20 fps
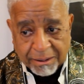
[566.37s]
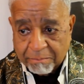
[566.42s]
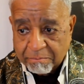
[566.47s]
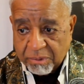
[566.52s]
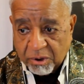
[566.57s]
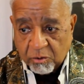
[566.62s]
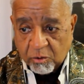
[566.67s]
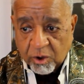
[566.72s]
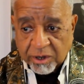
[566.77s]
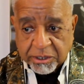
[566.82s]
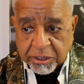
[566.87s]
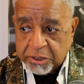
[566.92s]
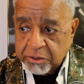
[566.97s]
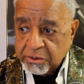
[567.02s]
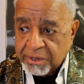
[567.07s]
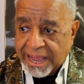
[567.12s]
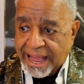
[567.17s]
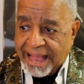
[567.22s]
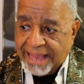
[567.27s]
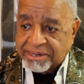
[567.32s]
But what you
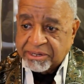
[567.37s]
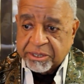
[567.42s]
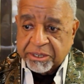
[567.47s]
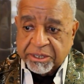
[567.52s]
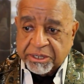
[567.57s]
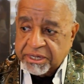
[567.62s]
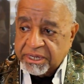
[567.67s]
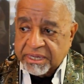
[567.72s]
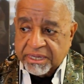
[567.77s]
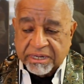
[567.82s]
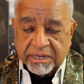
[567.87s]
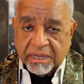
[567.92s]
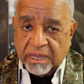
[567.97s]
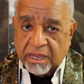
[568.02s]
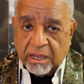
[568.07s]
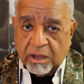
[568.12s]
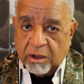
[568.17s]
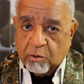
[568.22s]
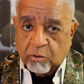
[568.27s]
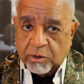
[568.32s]
guys did
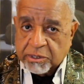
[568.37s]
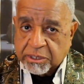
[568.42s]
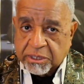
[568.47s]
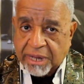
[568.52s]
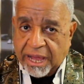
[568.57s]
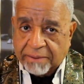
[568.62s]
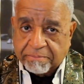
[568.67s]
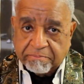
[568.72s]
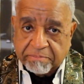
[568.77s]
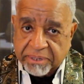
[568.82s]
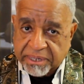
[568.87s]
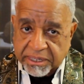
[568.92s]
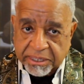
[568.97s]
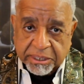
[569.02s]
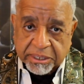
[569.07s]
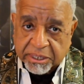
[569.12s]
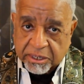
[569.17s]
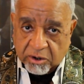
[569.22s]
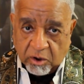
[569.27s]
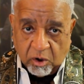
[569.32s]
was not
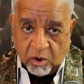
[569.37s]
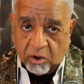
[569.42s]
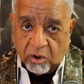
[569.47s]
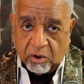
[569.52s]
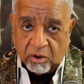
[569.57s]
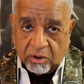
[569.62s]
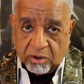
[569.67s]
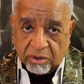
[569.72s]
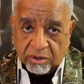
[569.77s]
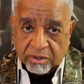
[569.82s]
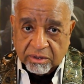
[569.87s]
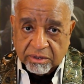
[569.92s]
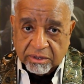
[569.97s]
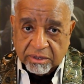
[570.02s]
peace at all.